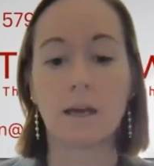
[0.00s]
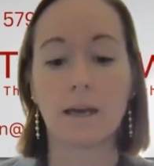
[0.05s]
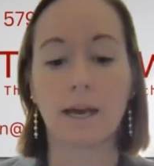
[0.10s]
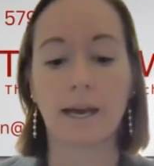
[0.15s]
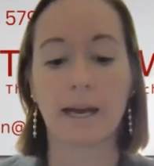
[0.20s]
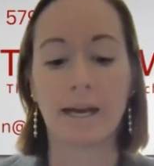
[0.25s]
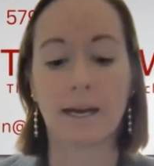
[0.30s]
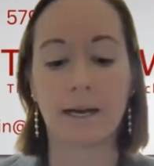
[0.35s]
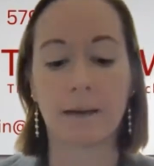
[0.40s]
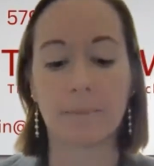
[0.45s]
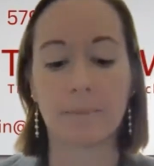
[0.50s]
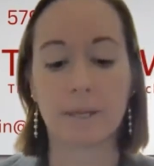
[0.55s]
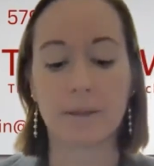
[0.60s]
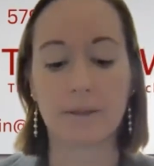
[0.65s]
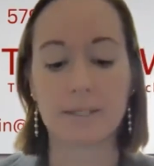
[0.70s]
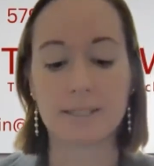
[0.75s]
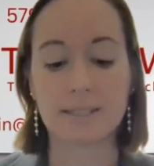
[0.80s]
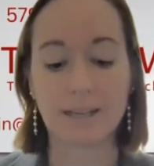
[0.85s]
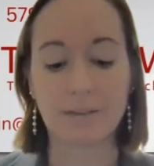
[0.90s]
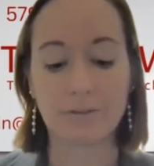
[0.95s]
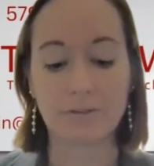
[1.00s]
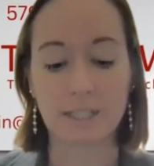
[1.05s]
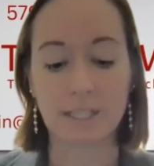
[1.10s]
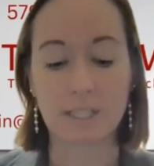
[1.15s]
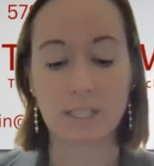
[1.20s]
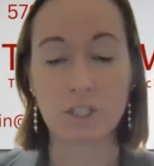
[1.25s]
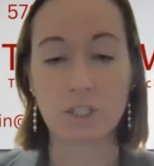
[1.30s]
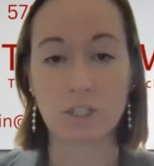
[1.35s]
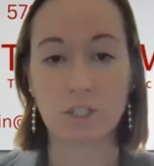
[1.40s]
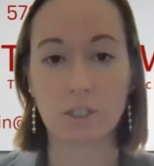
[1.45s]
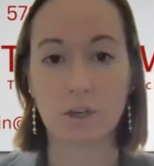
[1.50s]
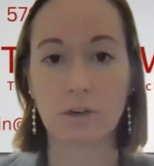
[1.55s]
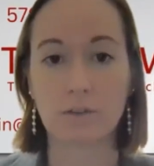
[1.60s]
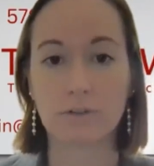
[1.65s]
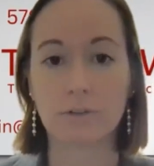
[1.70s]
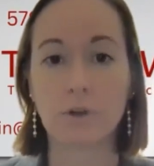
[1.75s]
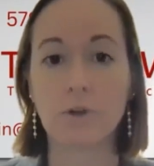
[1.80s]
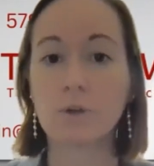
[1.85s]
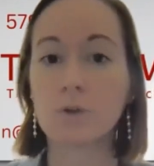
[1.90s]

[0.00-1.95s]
The definition of